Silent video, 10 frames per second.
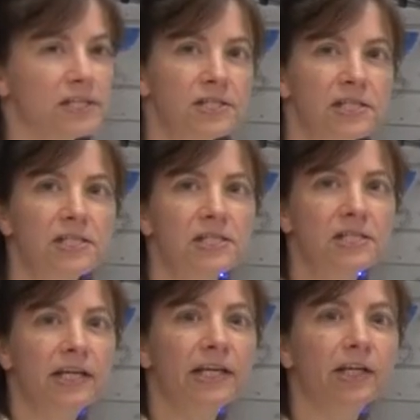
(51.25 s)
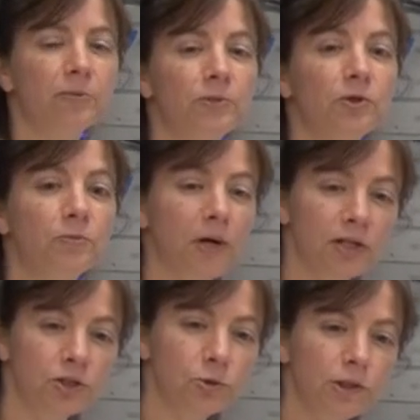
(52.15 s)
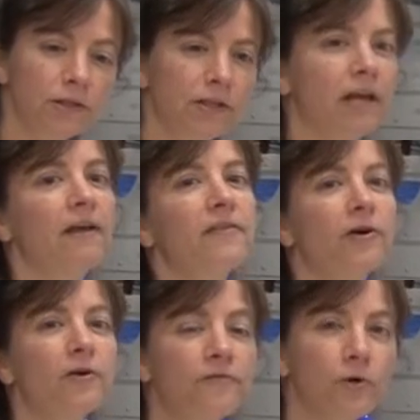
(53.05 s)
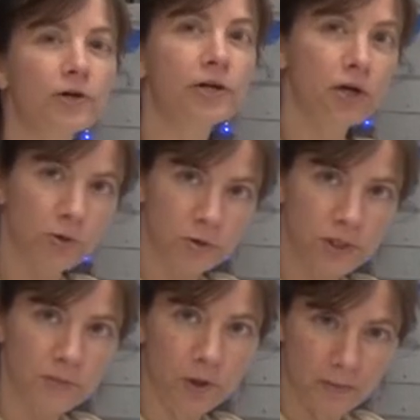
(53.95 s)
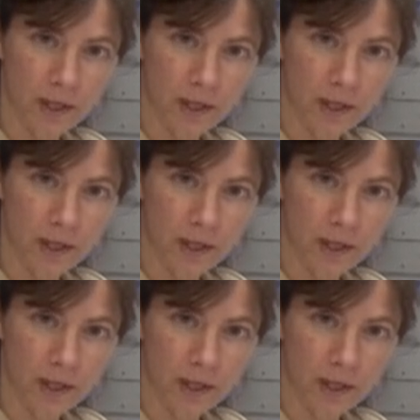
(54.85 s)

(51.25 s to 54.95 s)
these is a compute module. There are four nodes per